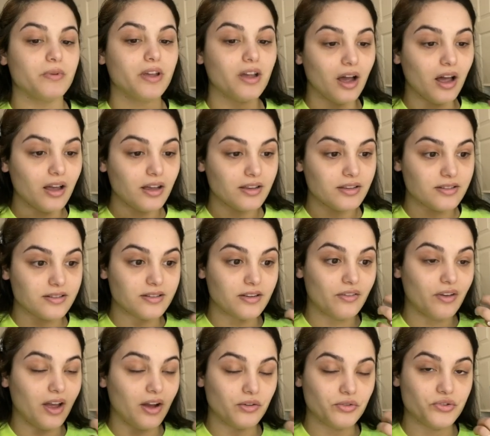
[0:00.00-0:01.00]
because of
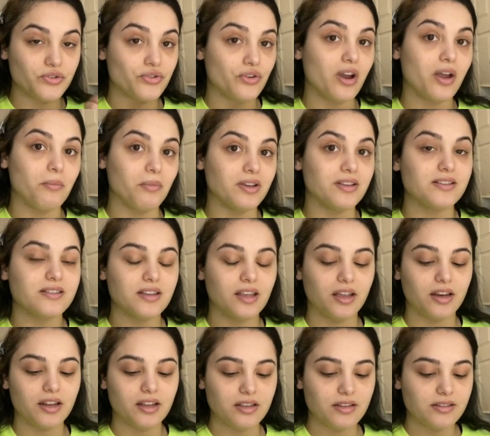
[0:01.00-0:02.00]
how dry my
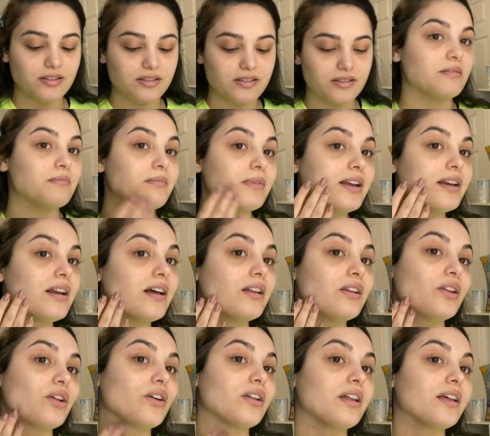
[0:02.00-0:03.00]
skin is. It may not
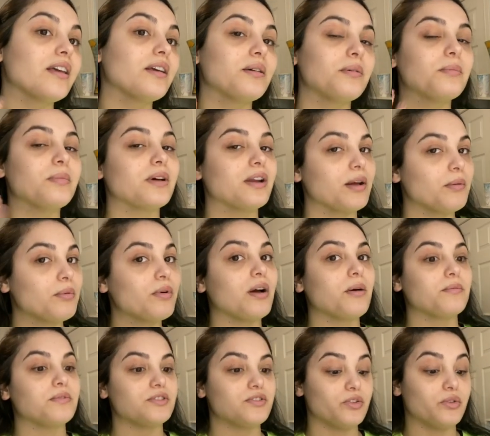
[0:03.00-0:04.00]
look like it, but I
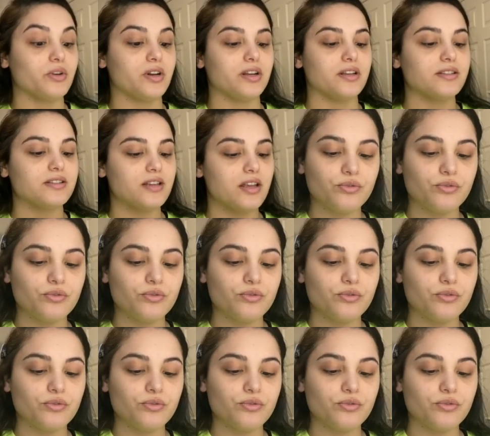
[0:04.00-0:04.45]
promise you it is.